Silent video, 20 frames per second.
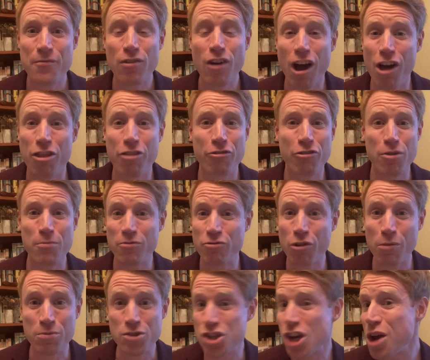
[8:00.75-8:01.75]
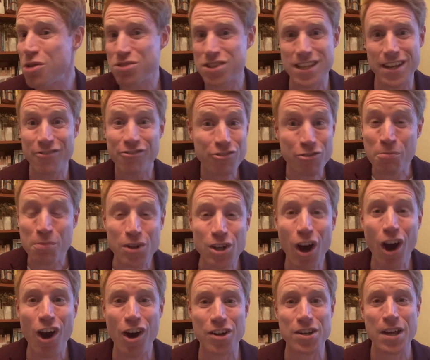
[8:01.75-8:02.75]
wrath from, from Joseph, from
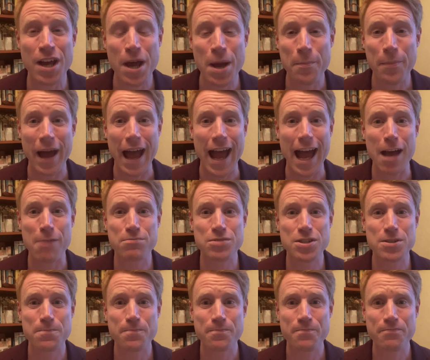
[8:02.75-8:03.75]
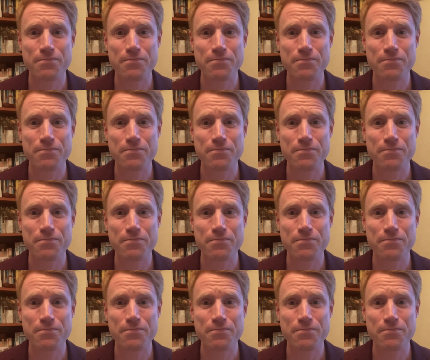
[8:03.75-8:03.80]
God, perhaps.